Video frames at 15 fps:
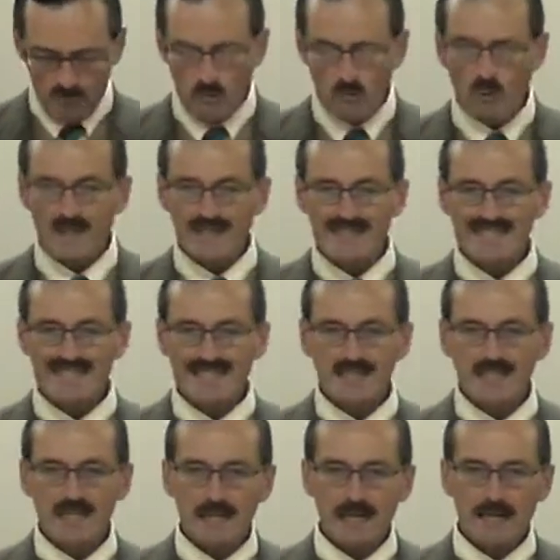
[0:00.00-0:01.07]
from
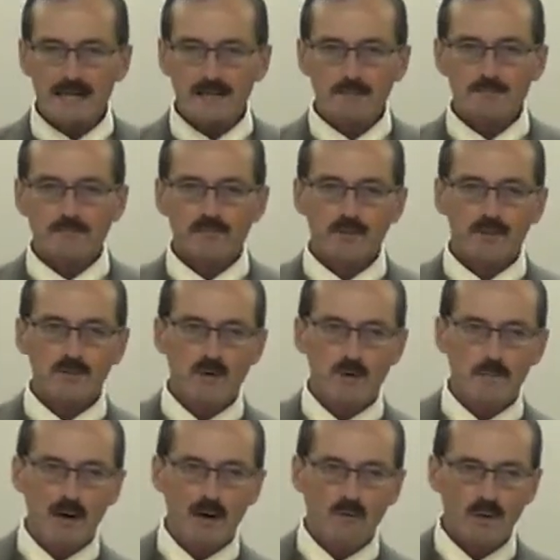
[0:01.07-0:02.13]
168
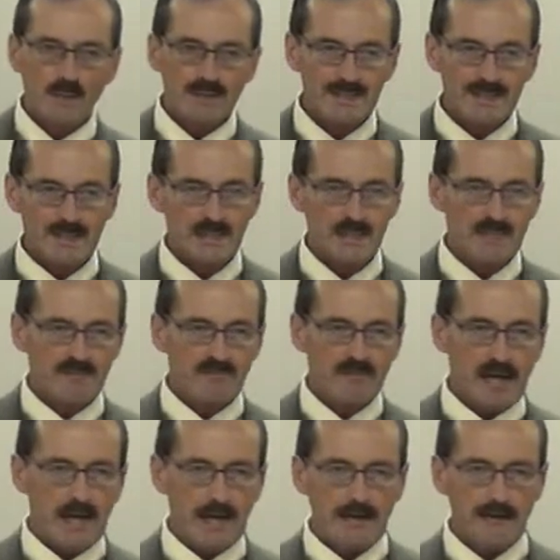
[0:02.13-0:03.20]
to about
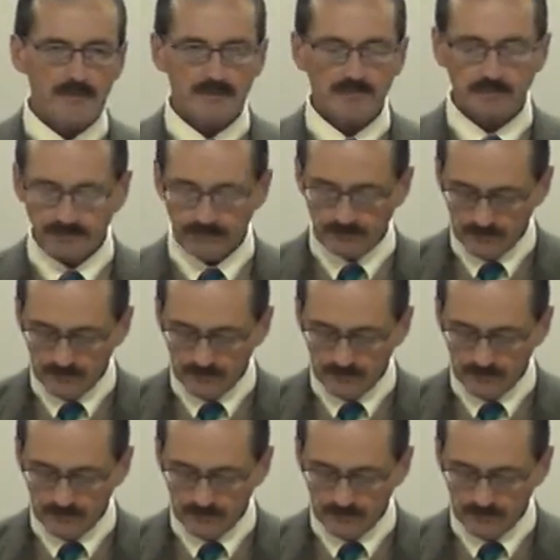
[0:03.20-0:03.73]
165.